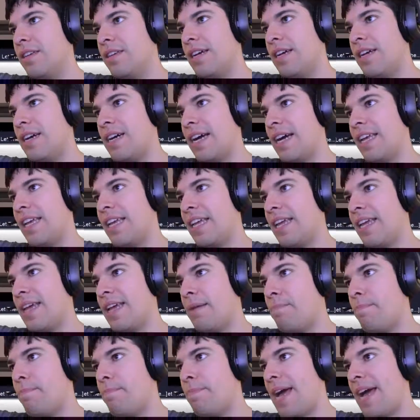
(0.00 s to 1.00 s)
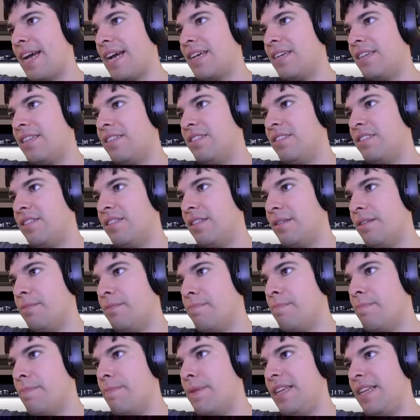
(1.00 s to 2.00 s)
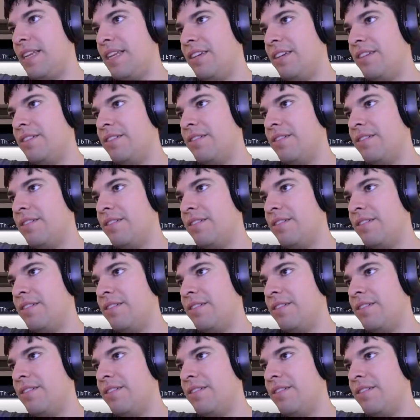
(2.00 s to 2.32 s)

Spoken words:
I can get back to the menu.